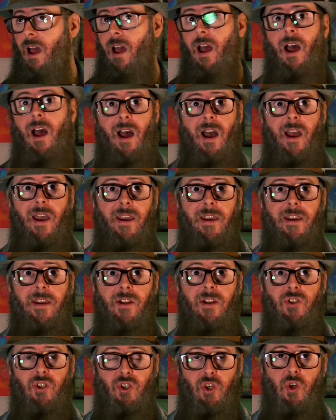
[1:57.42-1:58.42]
I
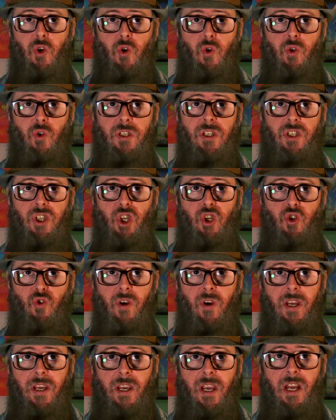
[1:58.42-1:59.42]
choose to
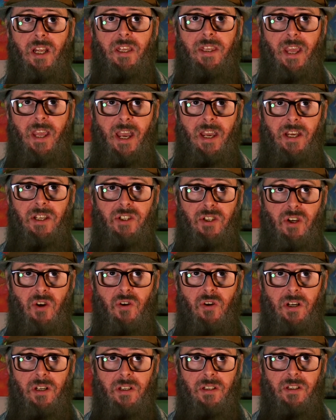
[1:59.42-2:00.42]
drink diet
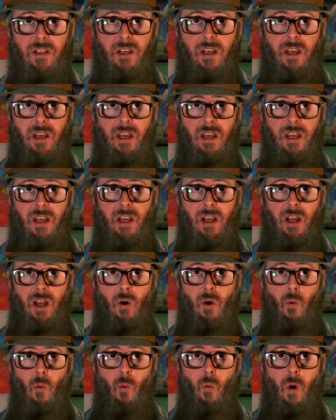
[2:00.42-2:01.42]
sodas.
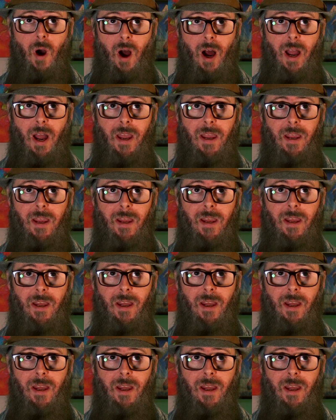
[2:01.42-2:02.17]
Why?